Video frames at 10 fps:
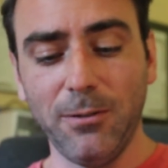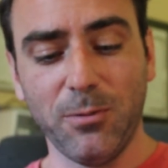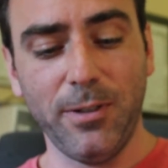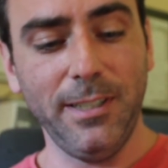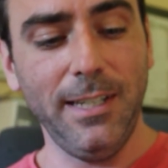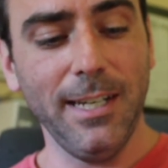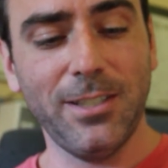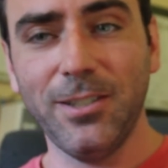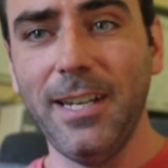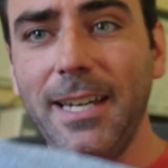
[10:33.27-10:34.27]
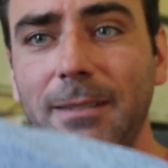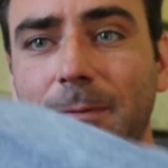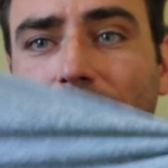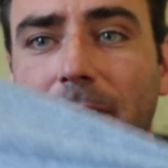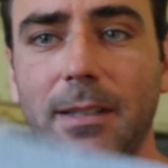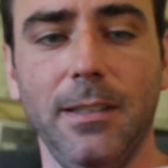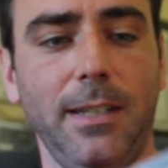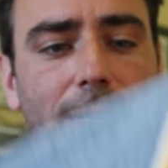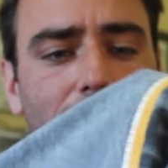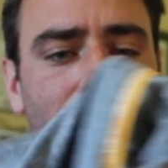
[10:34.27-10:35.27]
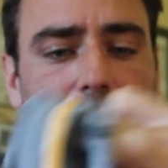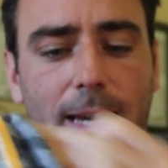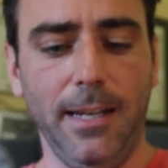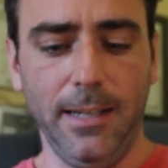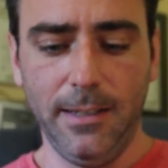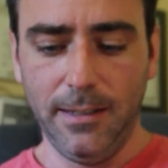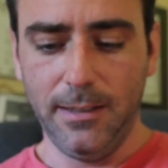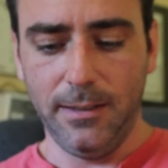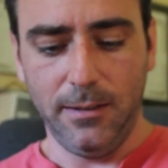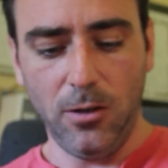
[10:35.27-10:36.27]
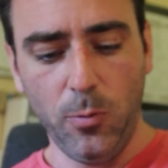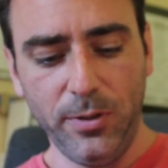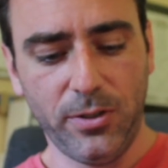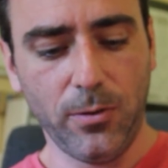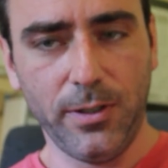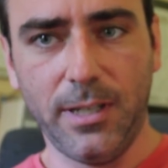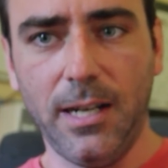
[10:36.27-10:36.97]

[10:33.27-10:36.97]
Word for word: I was wearing yesterday. I got this at a open source